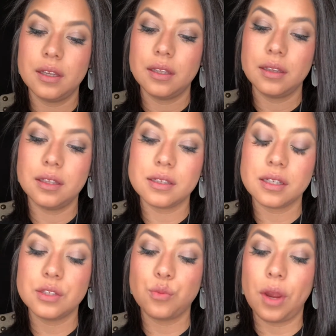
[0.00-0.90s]
This
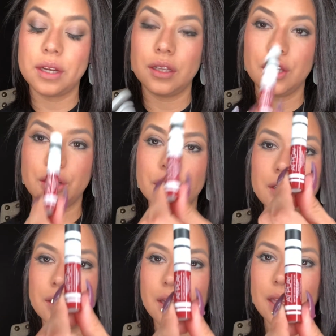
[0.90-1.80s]
is Red Alert,
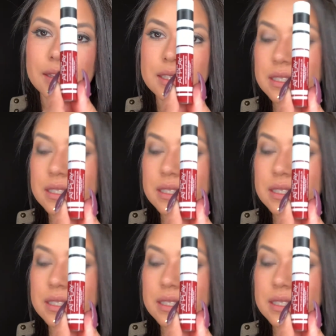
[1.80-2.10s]
and this